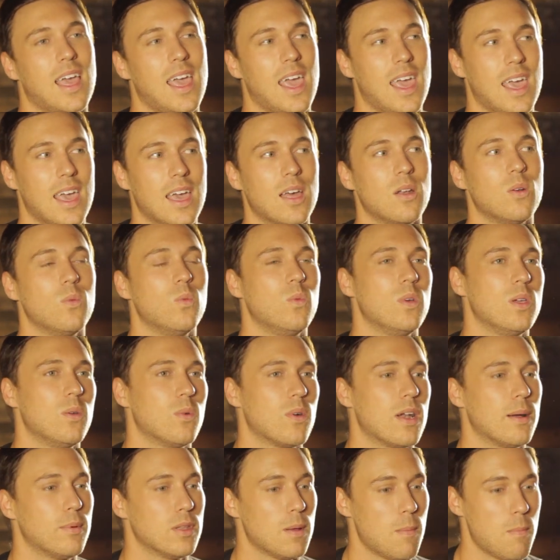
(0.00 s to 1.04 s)
And we
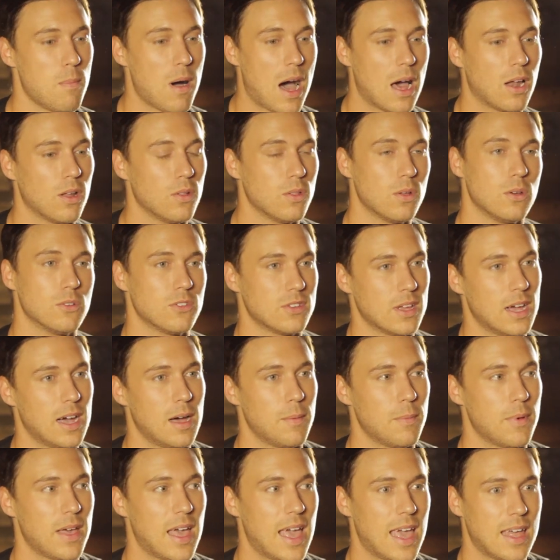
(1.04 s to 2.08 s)
were able to bottle those up